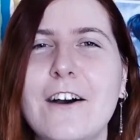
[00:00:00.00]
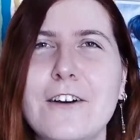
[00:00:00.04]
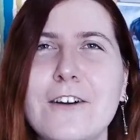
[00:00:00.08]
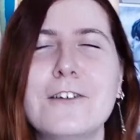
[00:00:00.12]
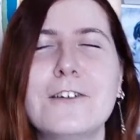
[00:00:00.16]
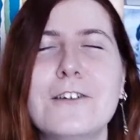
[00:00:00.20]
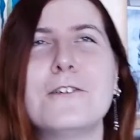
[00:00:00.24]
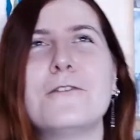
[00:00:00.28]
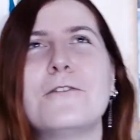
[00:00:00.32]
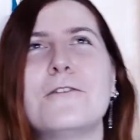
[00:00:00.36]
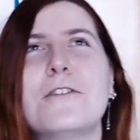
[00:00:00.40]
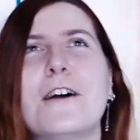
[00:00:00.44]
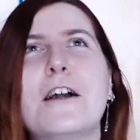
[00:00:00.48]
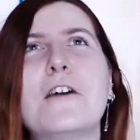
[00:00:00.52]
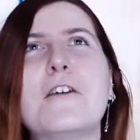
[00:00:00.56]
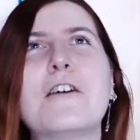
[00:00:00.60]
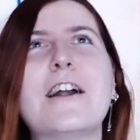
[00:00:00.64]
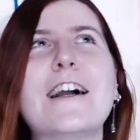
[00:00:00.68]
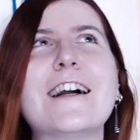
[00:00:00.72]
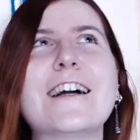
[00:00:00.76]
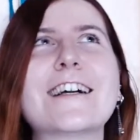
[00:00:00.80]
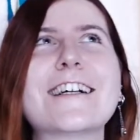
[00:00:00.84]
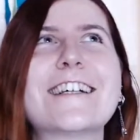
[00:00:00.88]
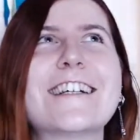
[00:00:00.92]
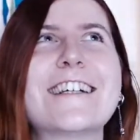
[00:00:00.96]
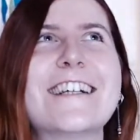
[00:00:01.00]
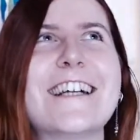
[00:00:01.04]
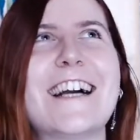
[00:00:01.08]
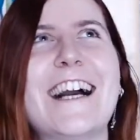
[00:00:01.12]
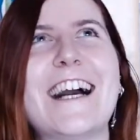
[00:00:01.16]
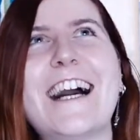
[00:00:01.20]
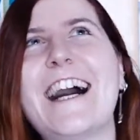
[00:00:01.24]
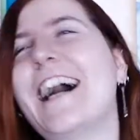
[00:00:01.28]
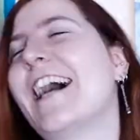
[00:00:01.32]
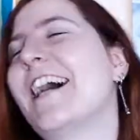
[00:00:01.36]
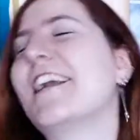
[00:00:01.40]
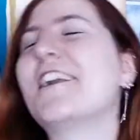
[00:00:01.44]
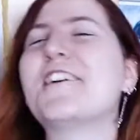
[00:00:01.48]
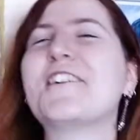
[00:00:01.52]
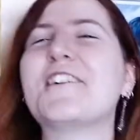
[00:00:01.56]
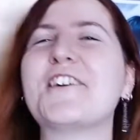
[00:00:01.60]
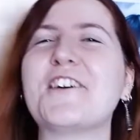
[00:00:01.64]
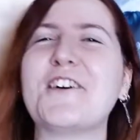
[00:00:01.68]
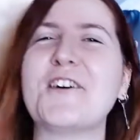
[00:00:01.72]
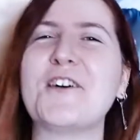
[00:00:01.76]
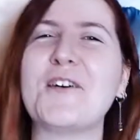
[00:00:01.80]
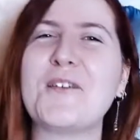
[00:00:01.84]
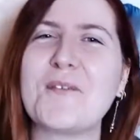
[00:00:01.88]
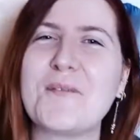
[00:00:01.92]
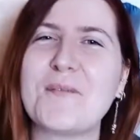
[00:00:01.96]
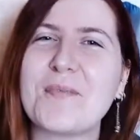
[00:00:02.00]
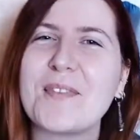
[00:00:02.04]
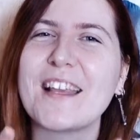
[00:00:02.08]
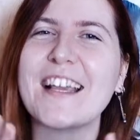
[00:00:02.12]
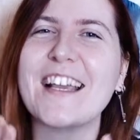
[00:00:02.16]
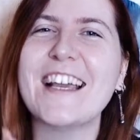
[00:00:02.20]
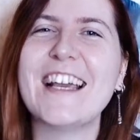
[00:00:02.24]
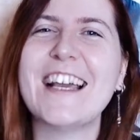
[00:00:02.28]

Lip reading: Warang? I don't know.